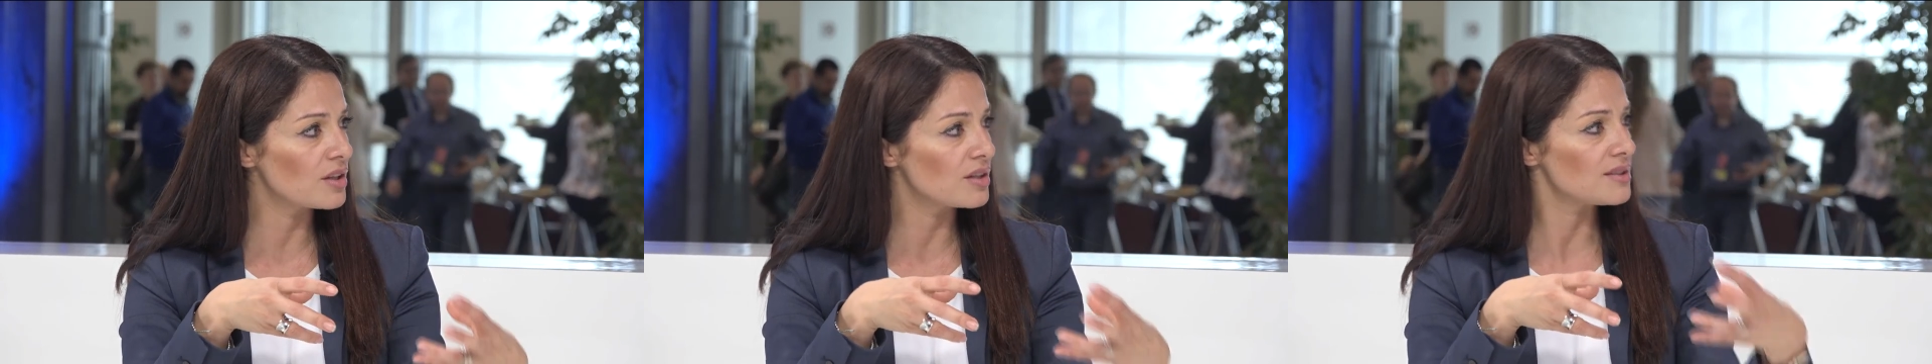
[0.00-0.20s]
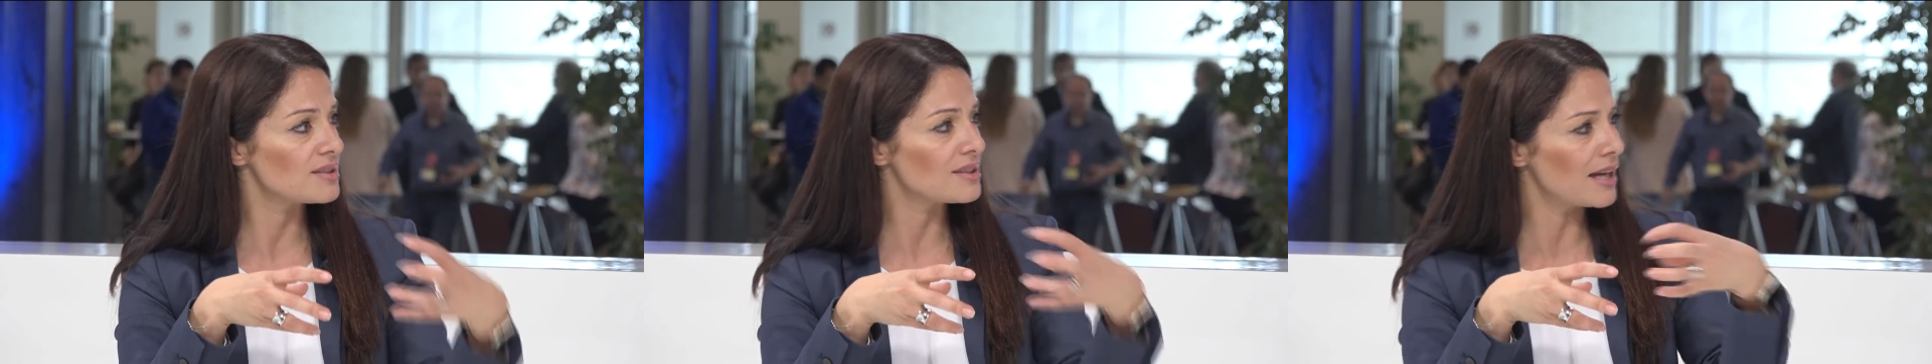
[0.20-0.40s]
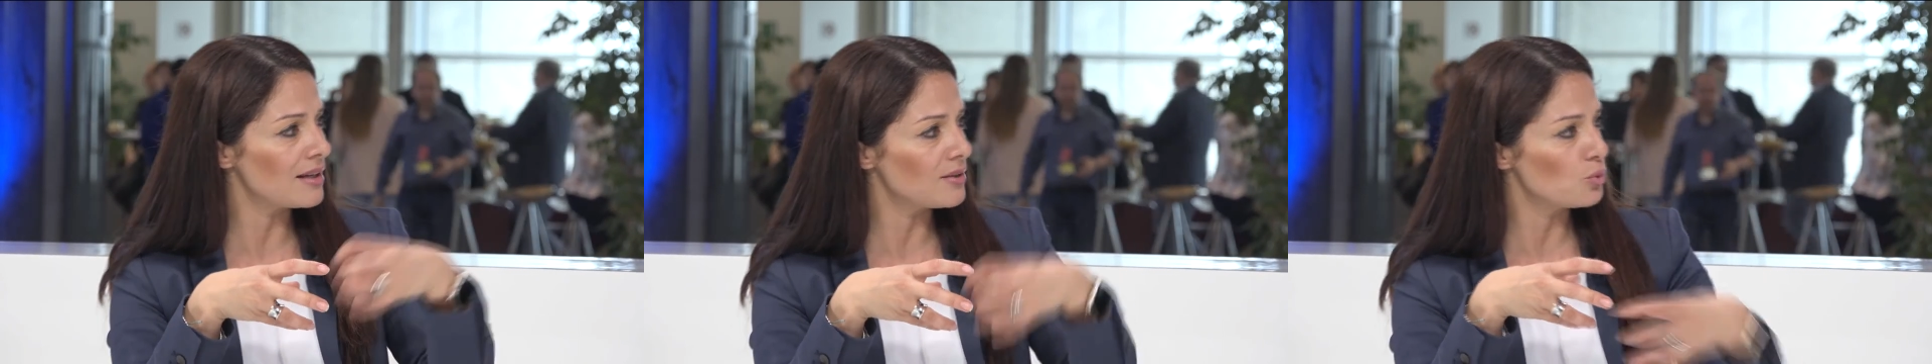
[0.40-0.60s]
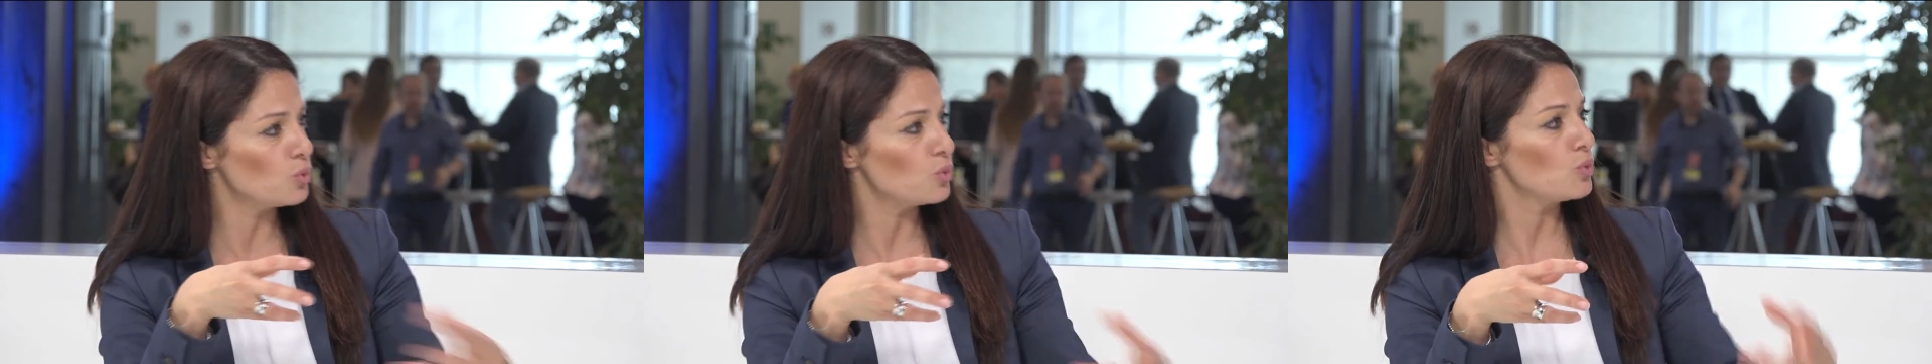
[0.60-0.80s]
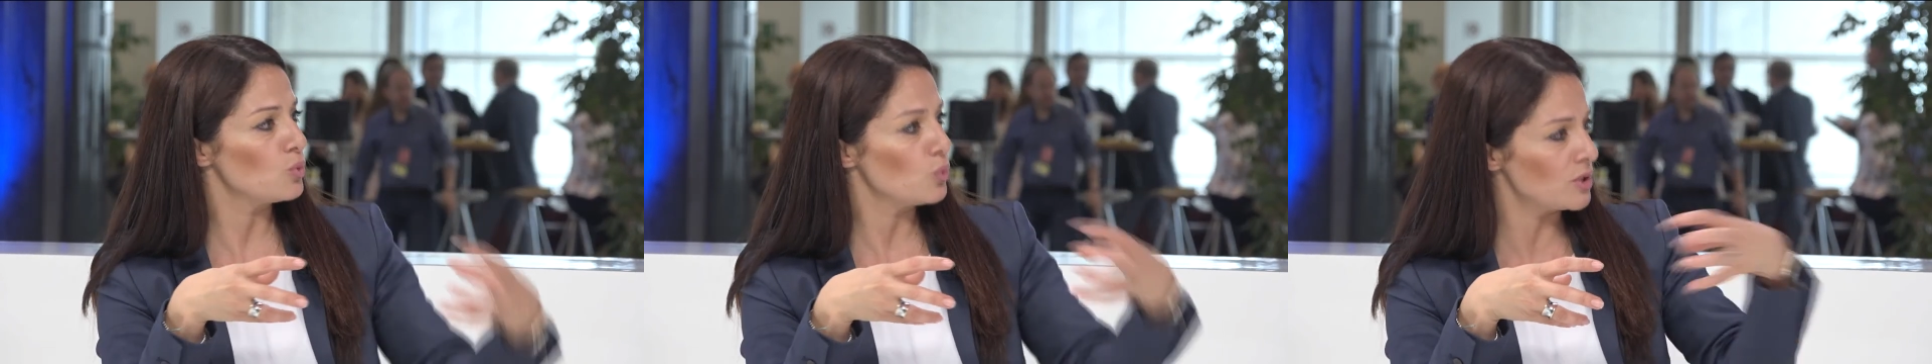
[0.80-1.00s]
sal
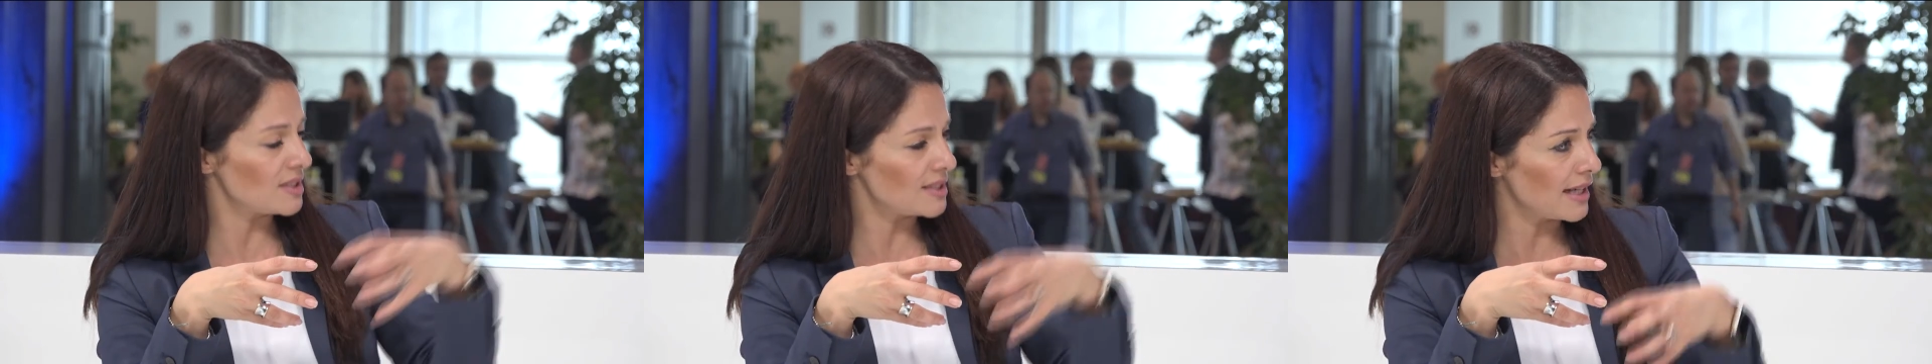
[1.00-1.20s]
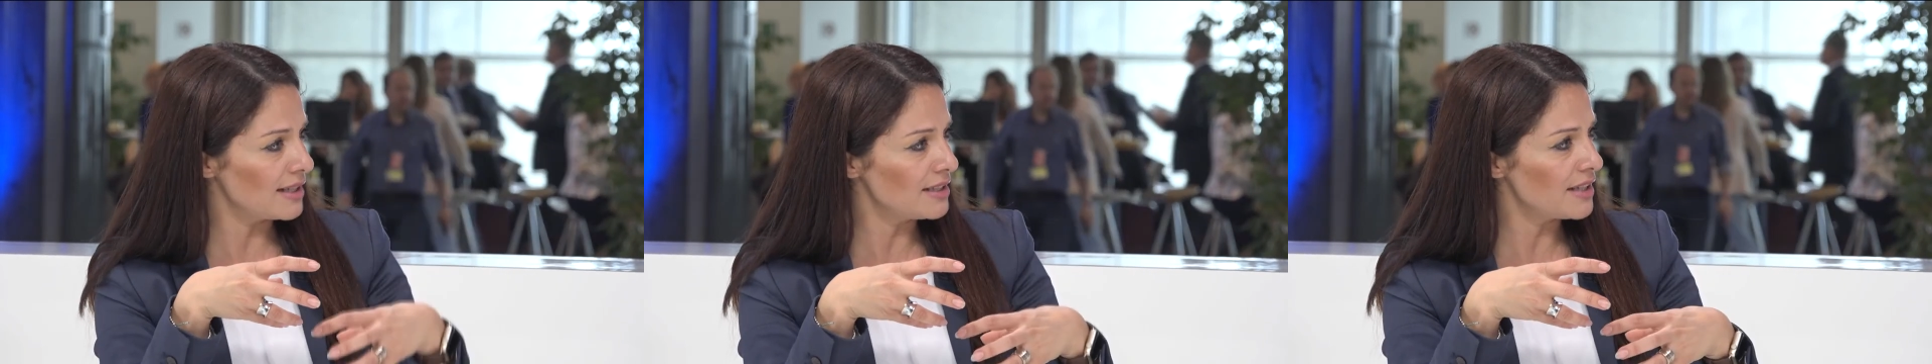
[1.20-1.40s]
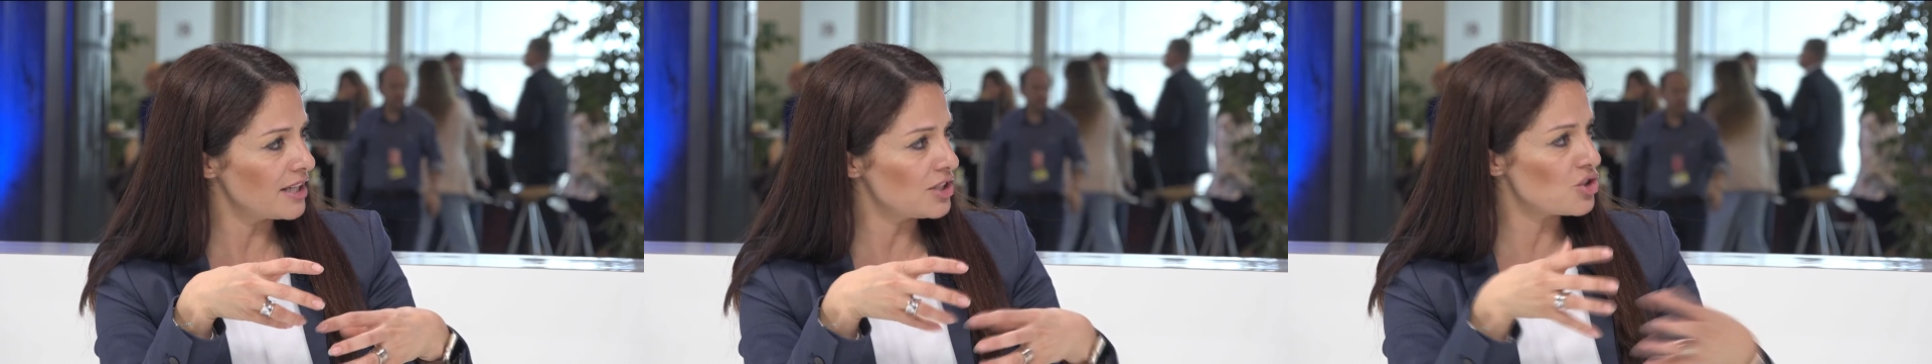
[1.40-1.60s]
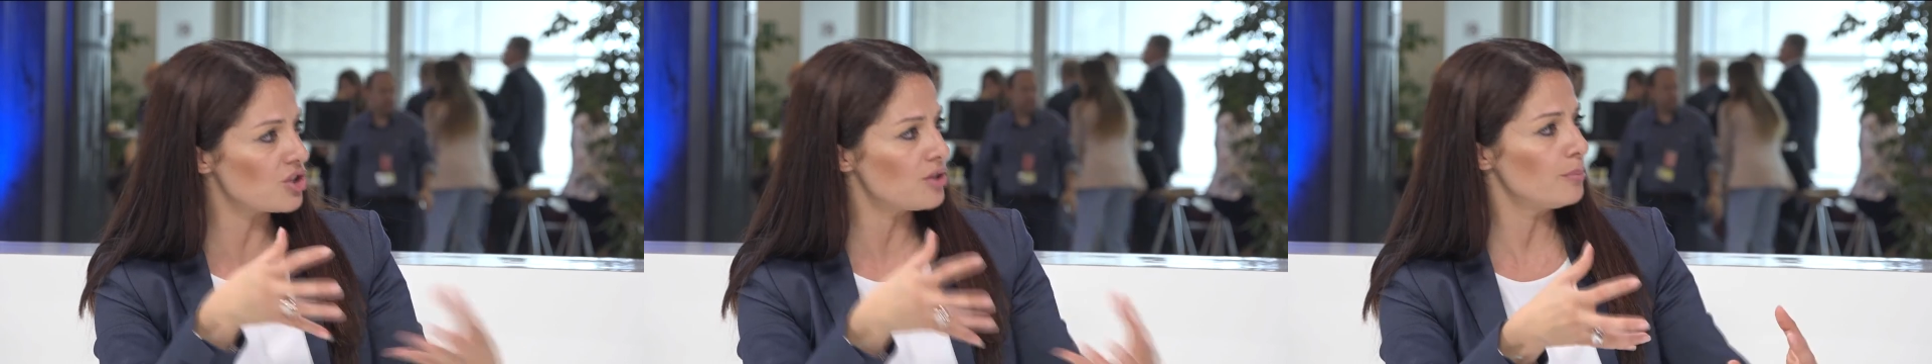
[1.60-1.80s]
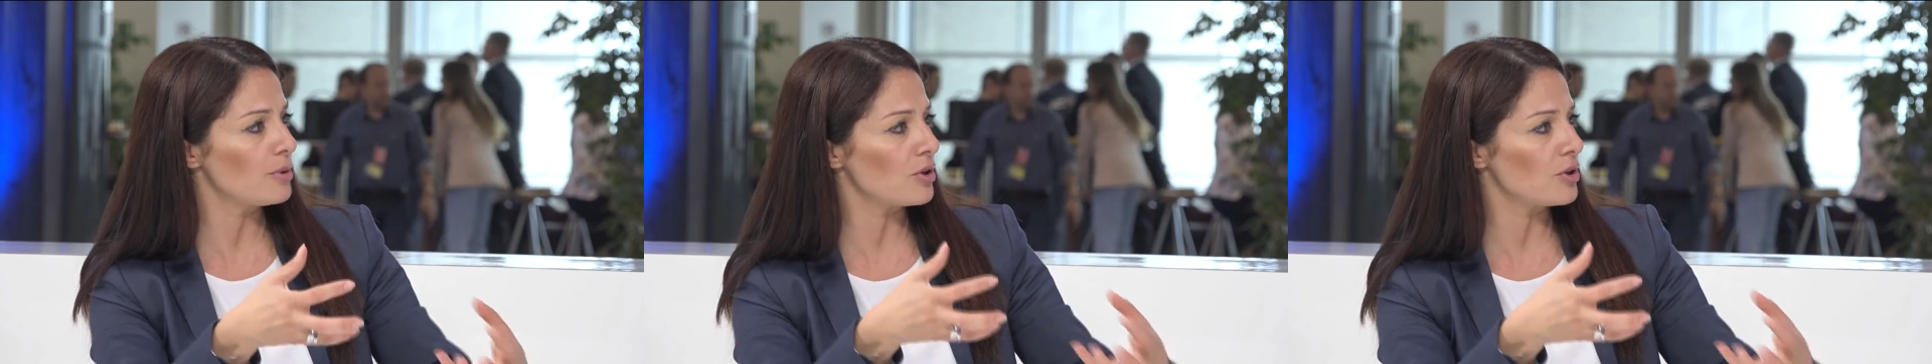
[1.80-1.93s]
with salination